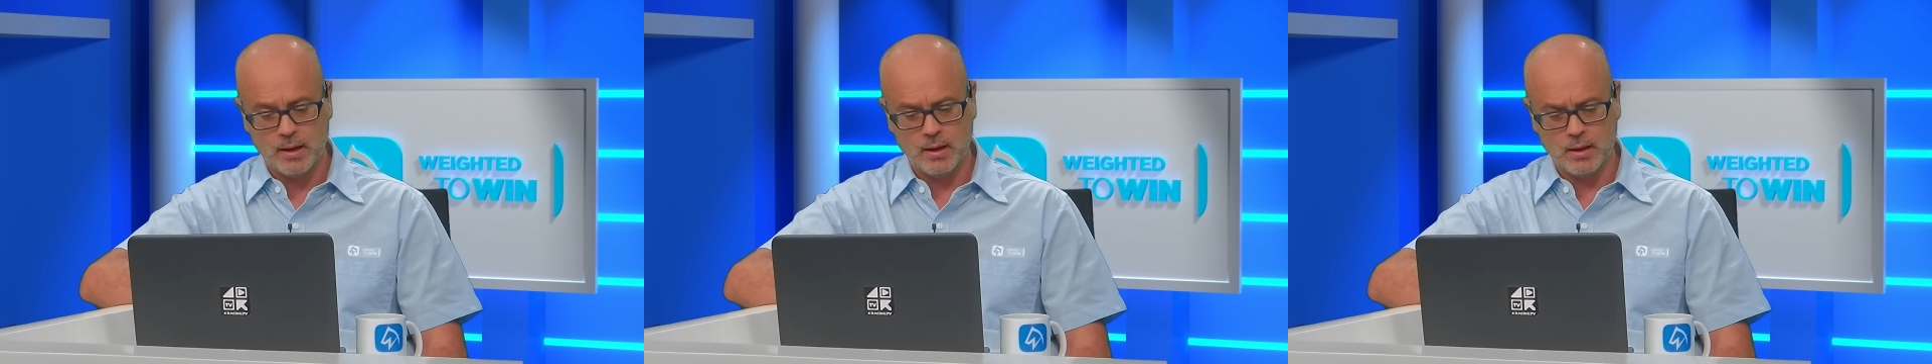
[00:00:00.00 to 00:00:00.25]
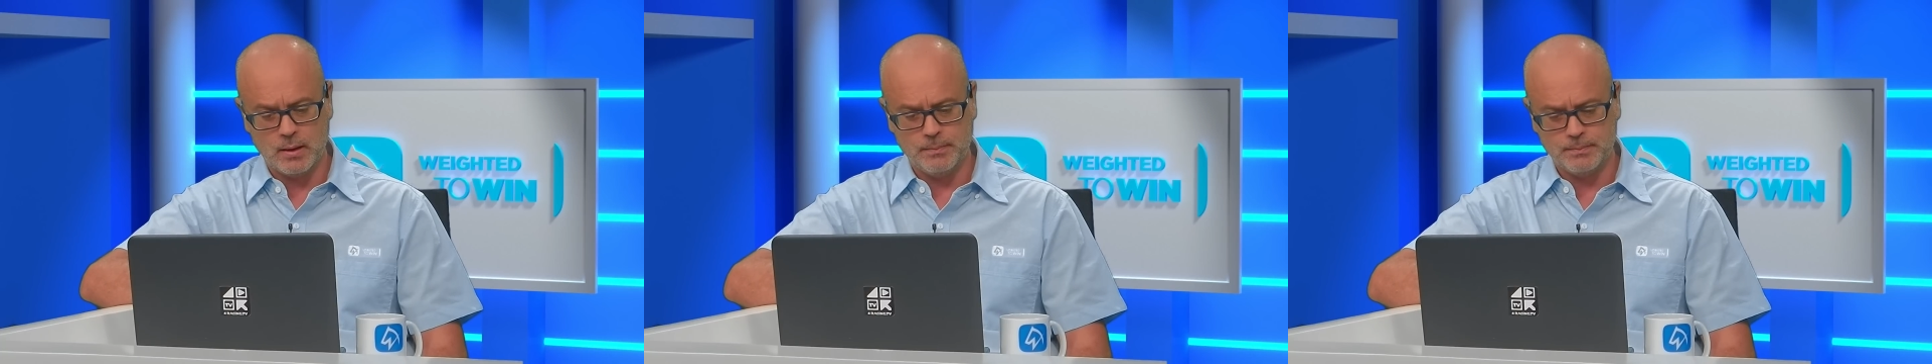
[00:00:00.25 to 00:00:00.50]

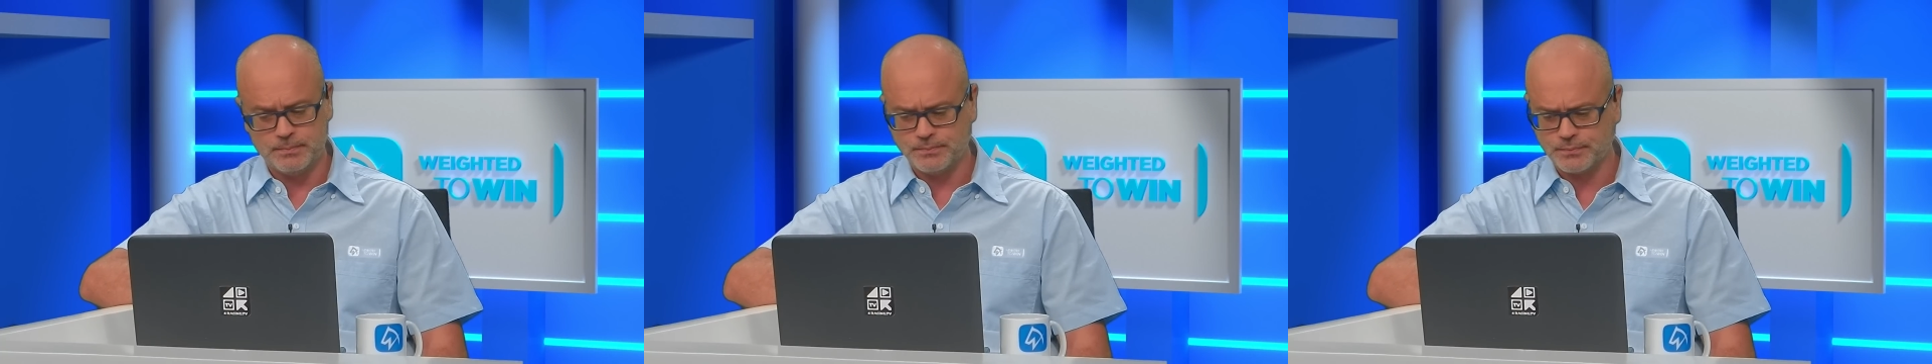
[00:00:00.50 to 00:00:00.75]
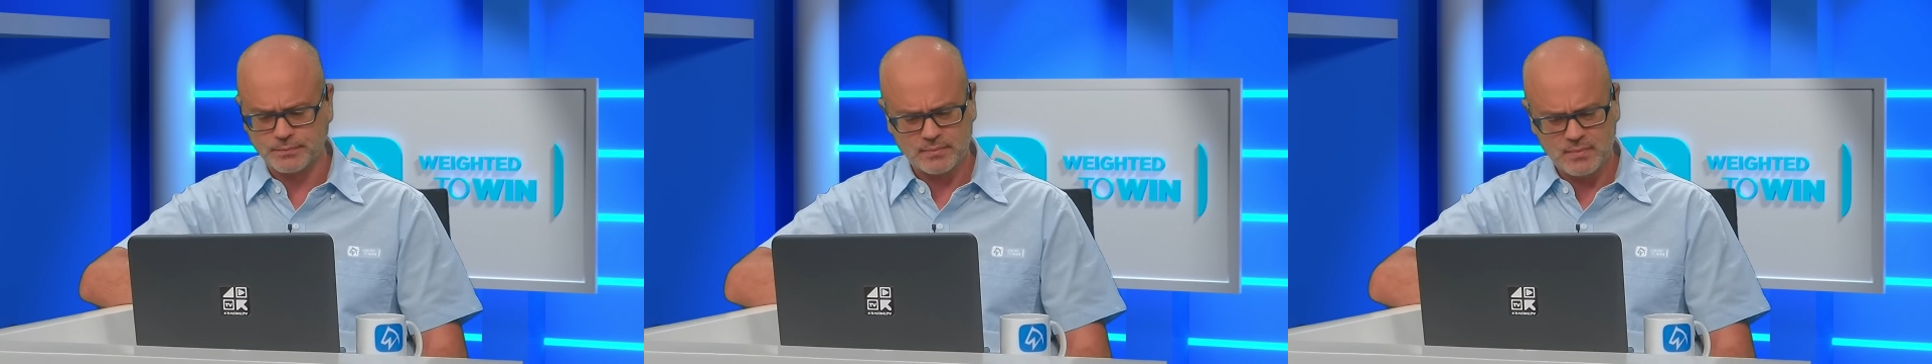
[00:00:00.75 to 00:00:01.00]
Um,
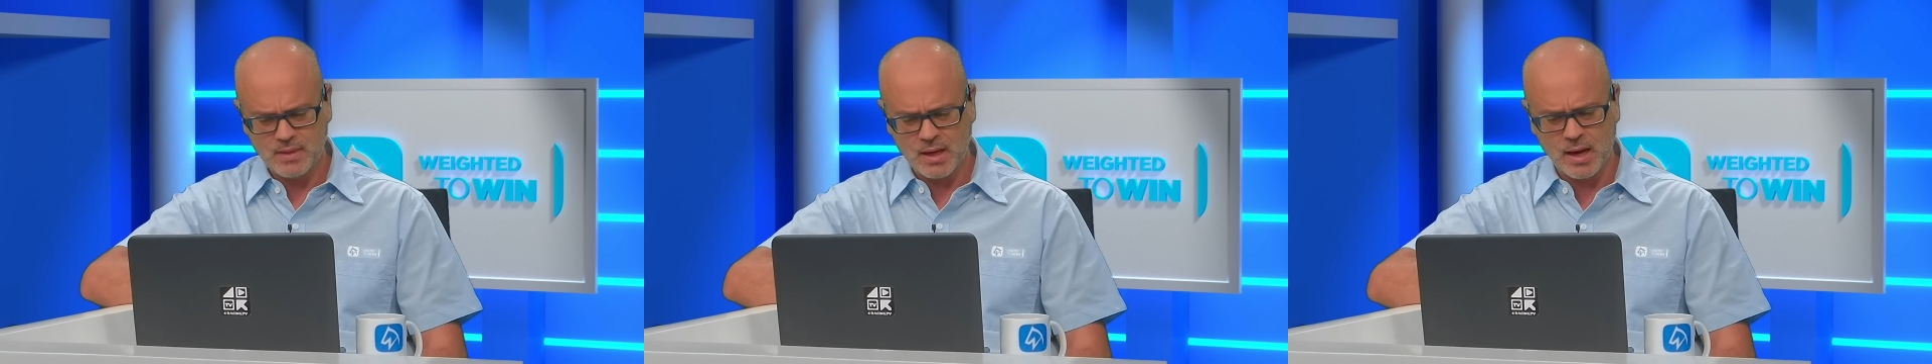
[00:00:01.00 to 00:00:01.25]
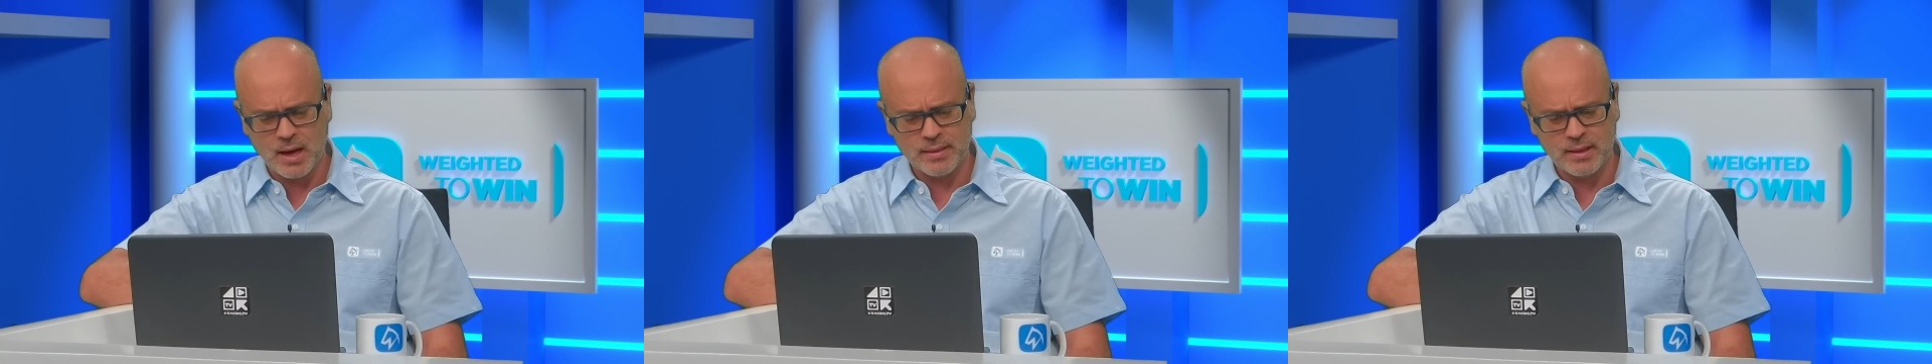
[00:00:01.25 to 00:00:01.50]

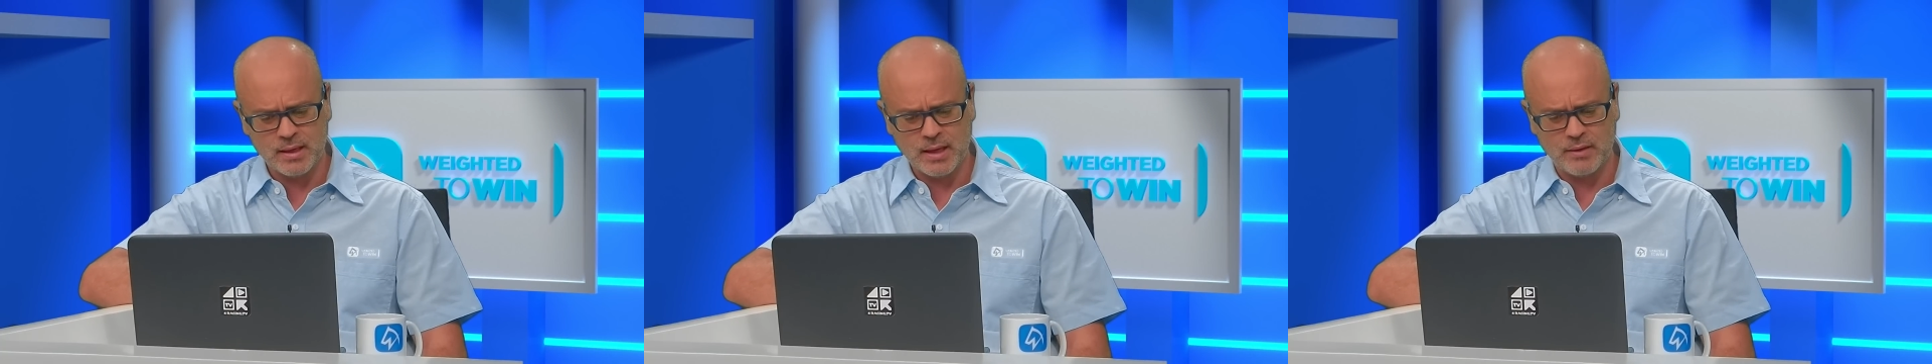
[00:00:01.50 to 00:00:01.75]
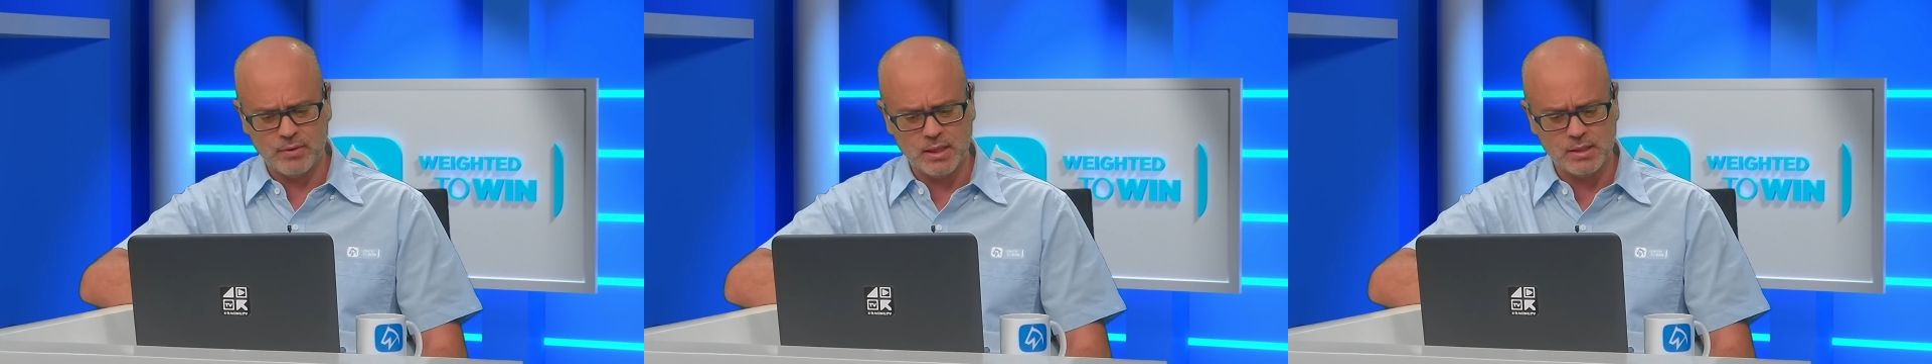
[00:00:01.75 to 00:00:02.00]
I think
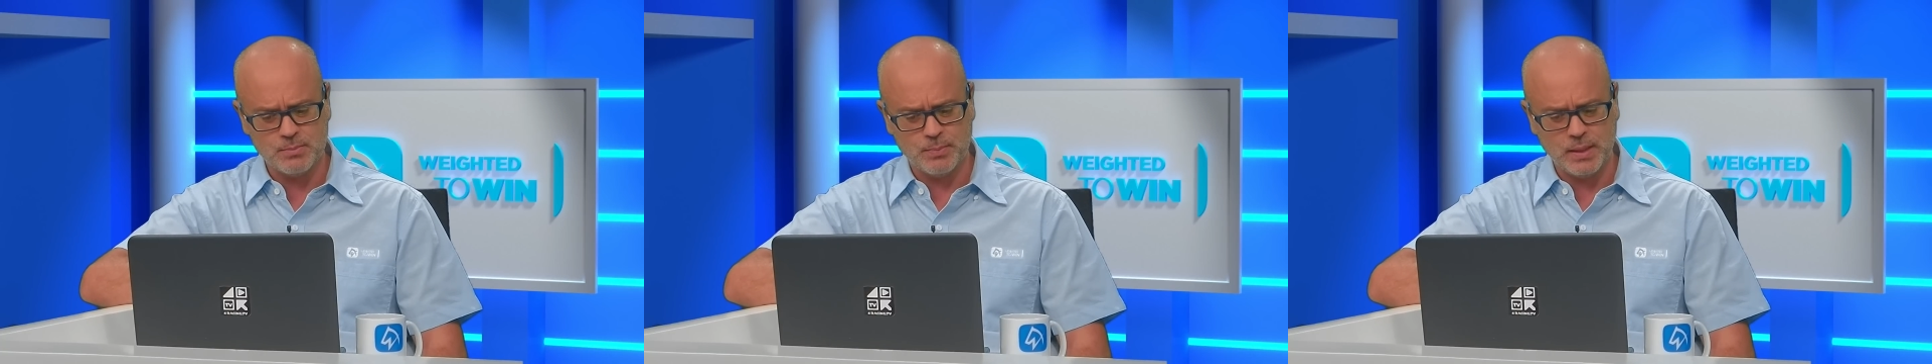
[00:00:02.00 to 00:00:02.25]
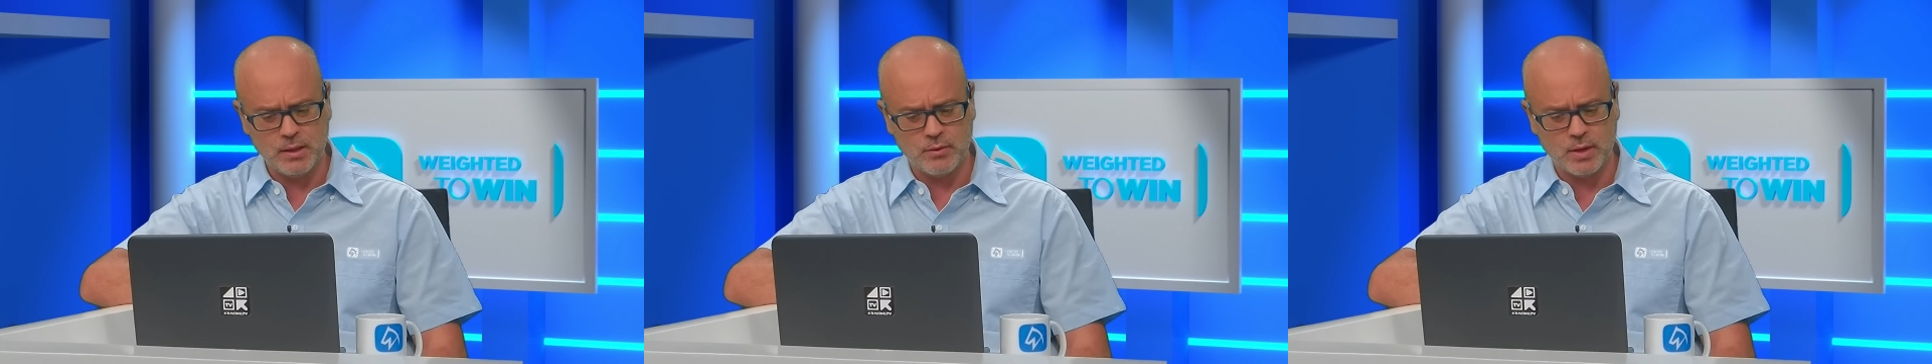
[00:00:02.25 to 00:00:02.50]
having his peak